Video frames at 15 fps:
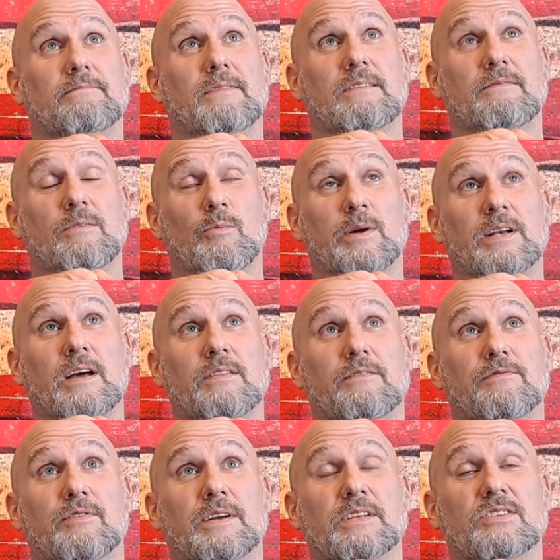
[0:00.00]
and then it went on the
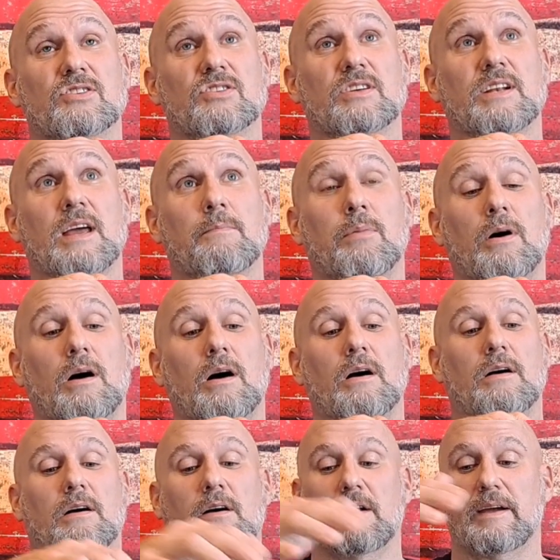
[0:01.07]
fritz, and I
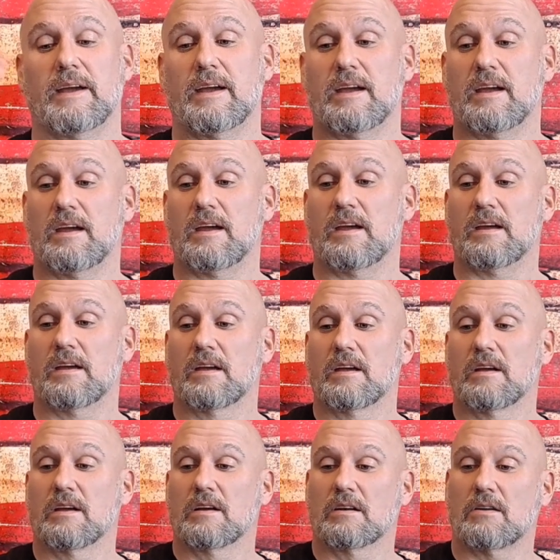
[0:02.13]
bought a
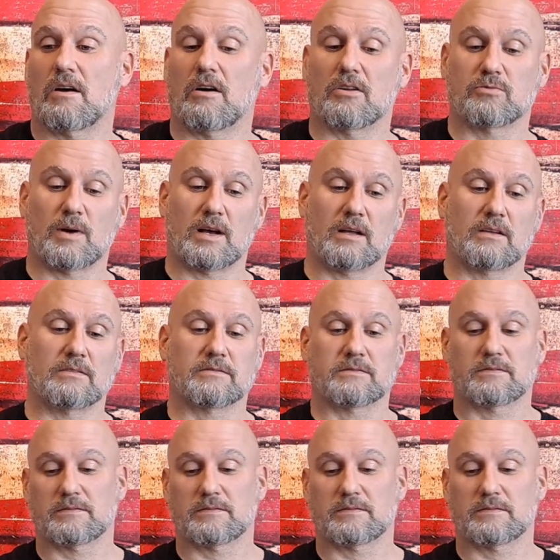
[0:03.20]
Caldwell